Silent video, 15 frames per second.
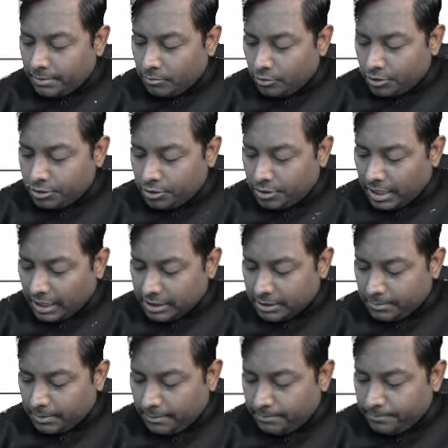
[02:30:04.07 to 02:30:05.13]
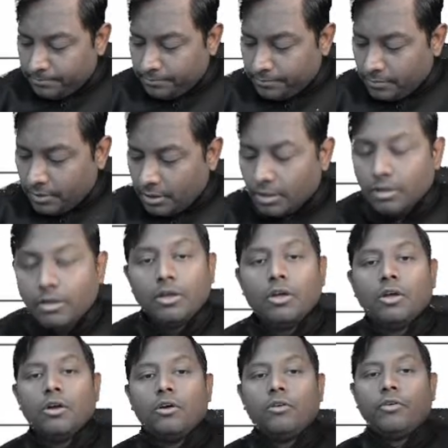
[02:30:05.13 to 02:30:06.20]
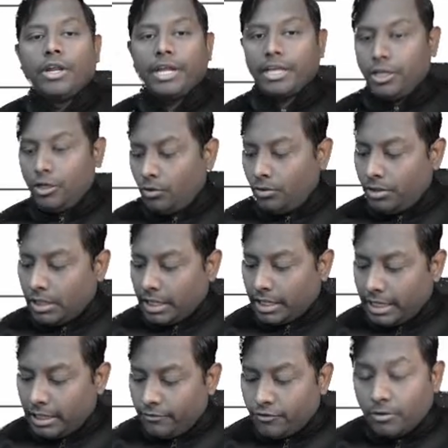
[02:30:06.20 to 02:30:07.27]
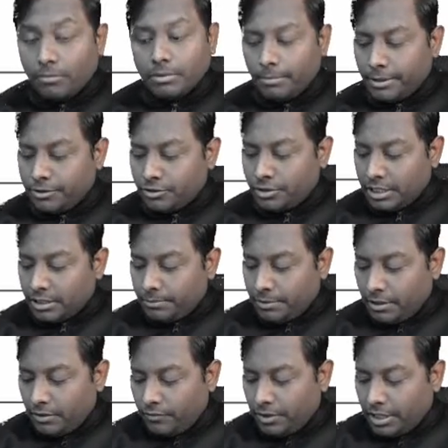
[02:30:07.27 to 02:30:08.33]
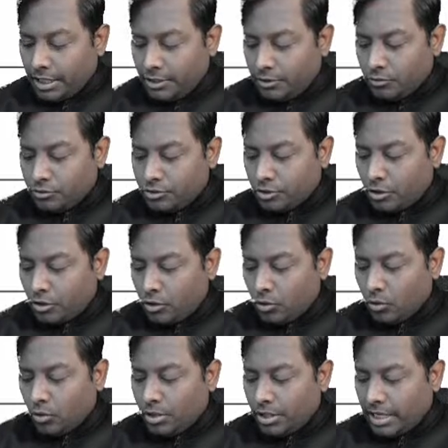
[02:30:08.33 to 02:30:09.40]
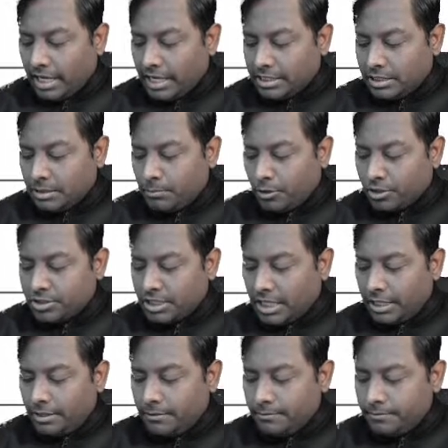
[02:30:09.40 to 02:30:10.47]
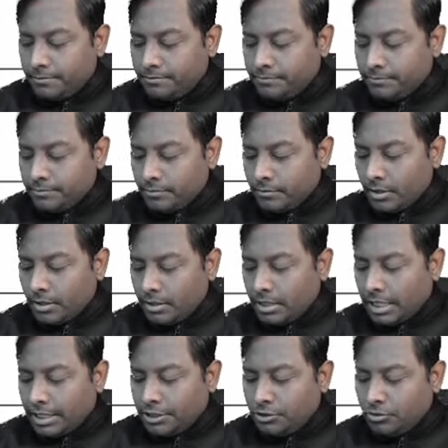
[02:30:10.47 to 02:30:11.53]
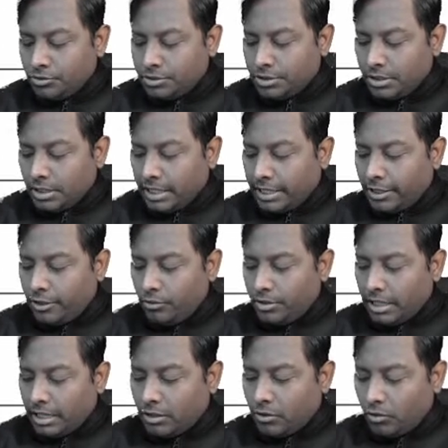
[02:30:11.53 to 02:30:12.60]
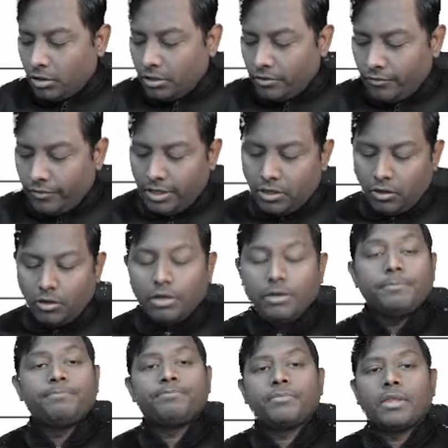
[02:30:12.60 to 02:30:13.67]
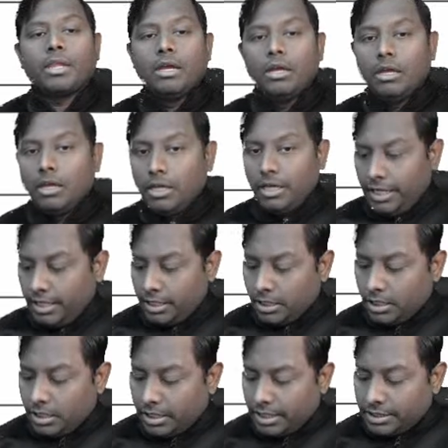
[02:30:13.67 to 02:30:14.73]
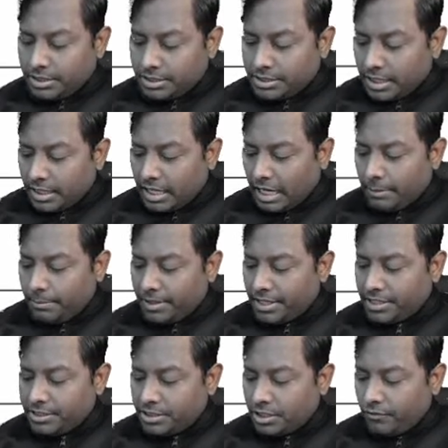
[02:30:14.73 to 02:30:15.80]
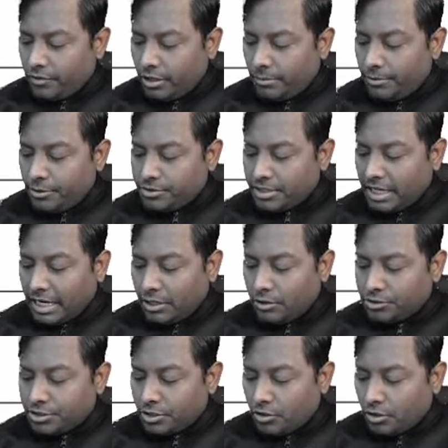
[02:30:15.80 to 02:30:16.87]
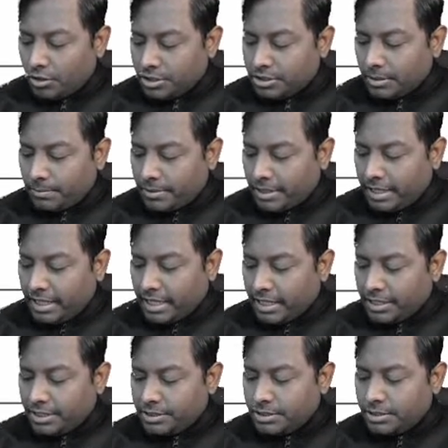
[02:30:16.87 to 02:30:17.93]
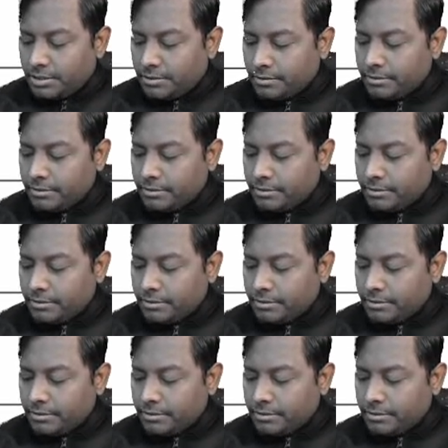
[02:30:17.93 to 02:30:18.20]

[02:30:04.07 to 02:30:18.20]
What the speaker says: known as diazepam. For acute, again from the benzodiazepine, we can use chlordiazepoxide, that is used in the acute alcohol withdrawal. In a resistant hypertension, we will be using aldosterone receptor antagonist,